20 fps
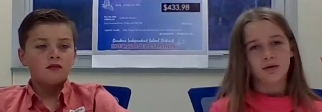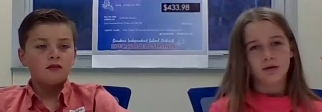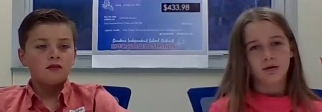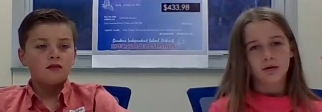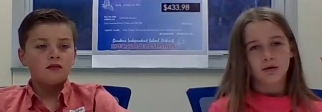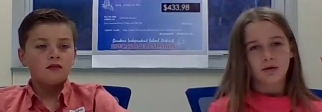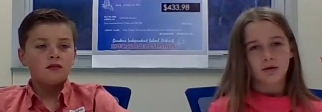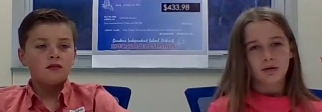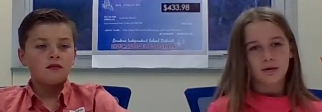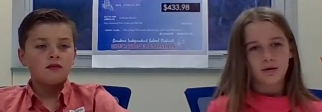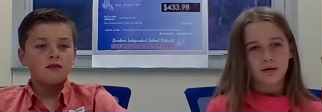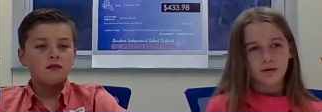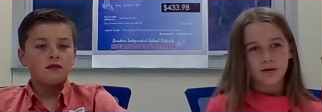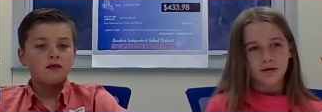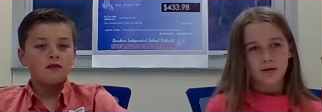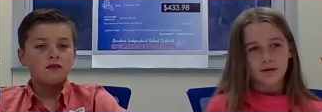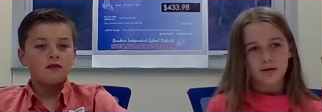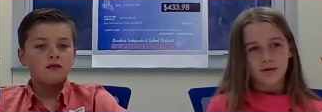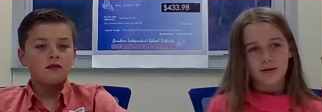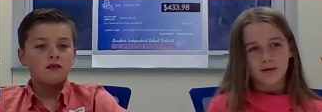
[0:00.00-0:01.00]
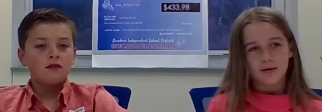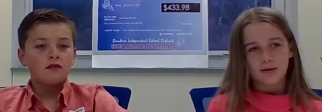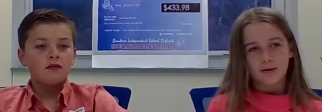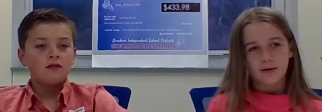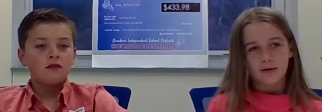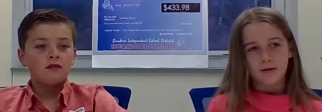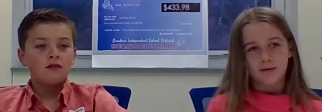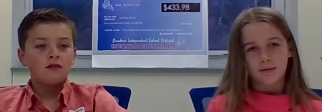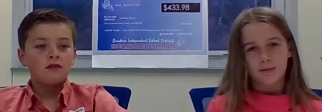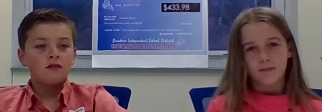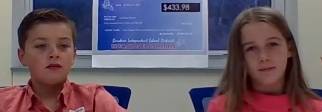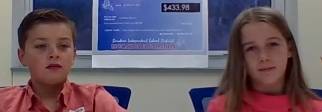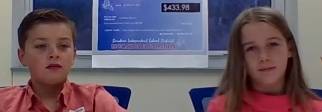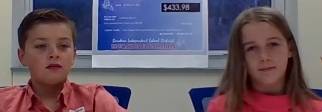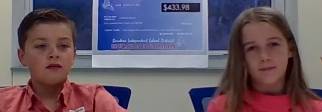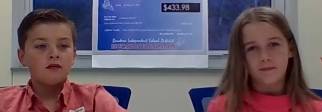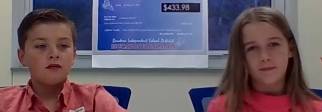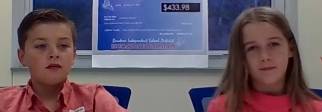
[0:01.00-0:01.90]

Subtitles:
Nothing is said.